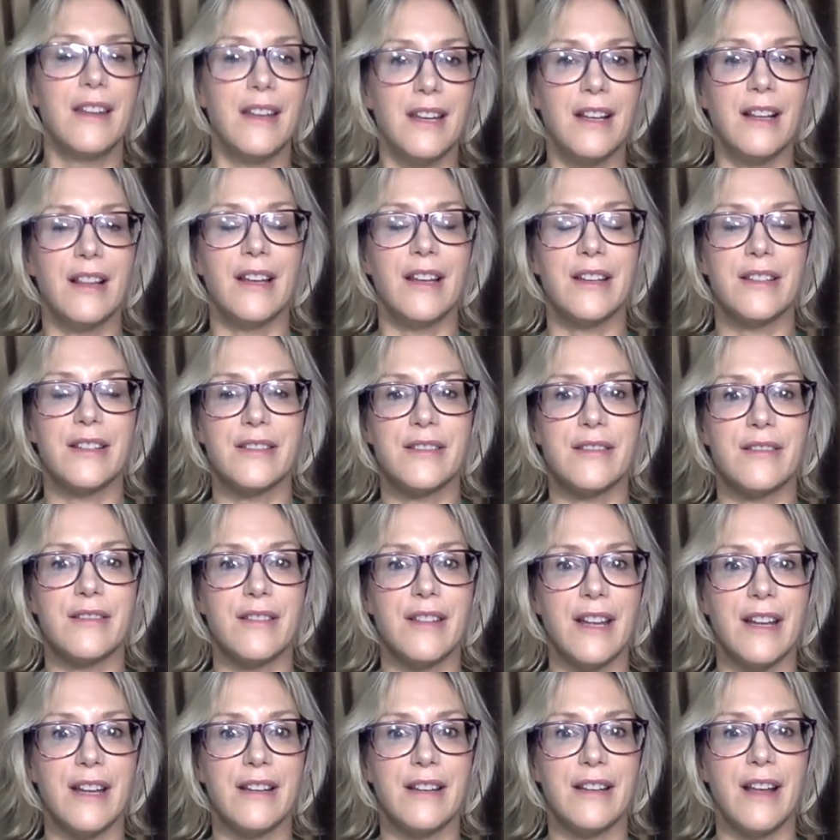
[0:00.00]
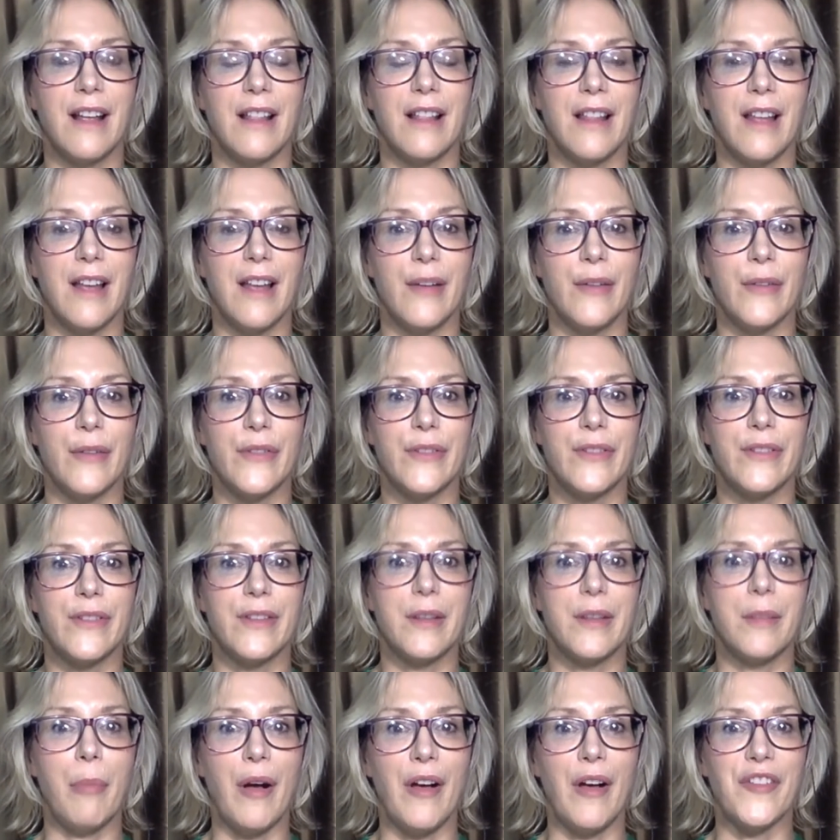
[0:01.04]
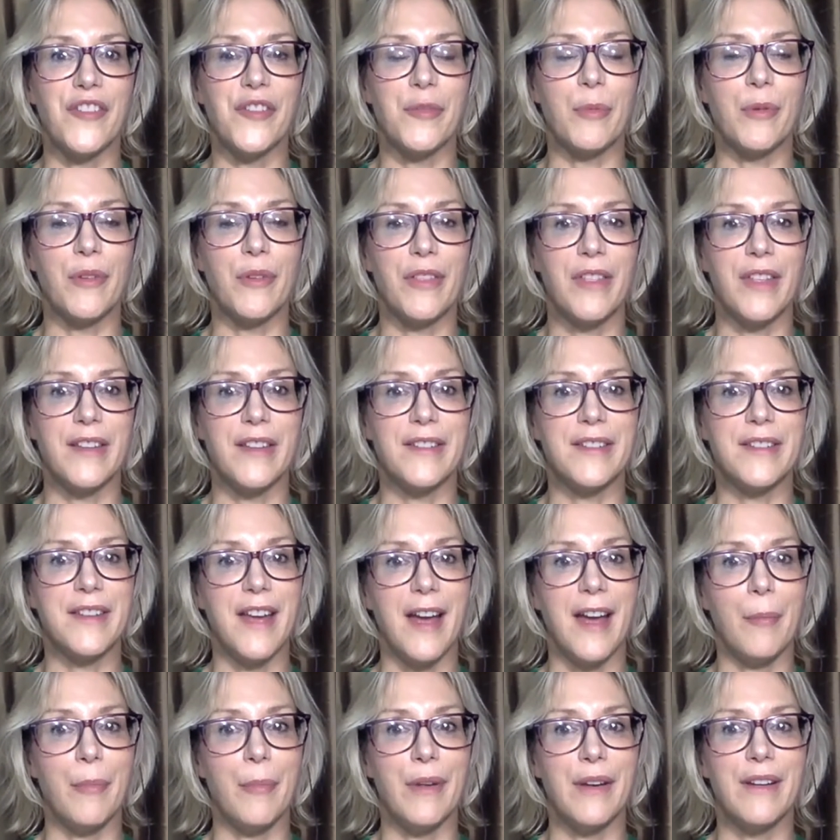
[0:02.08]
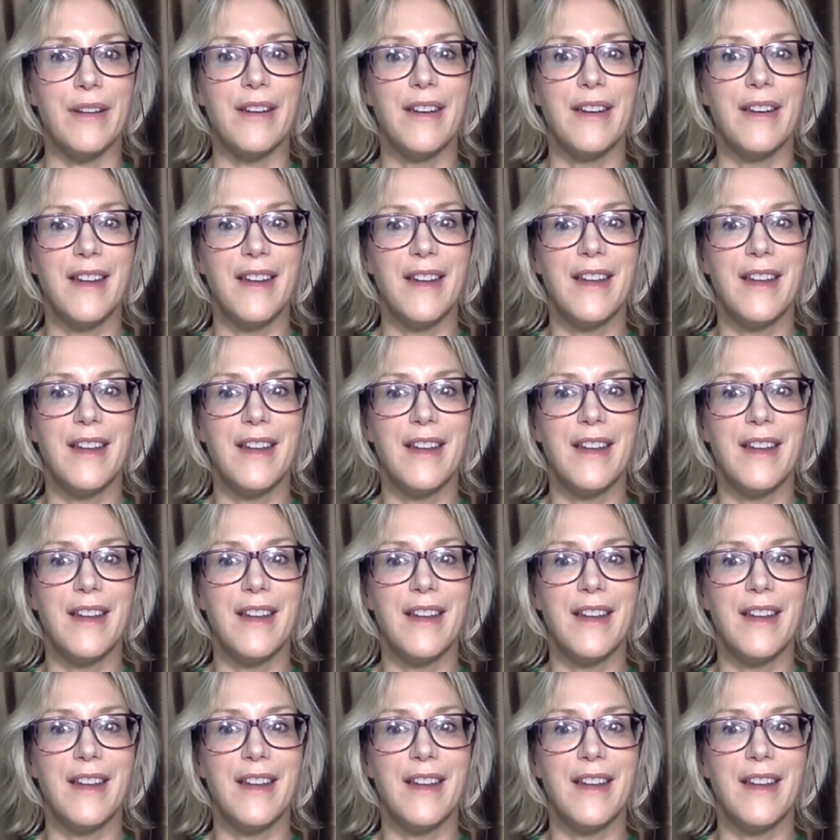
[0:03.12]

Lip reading: elixir that allows impossible things to happen